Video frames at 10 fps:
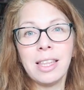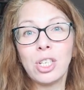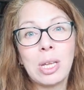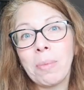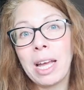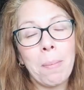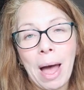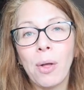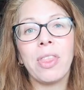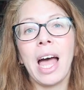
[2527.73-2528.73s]
There's something
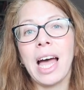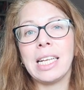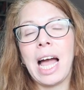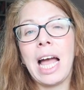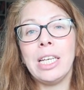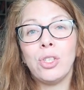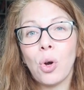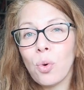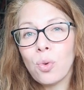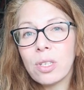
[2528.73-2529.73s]
about that. I
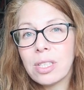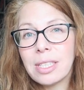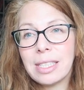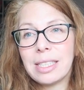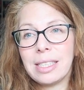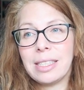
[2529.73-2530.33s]
don't,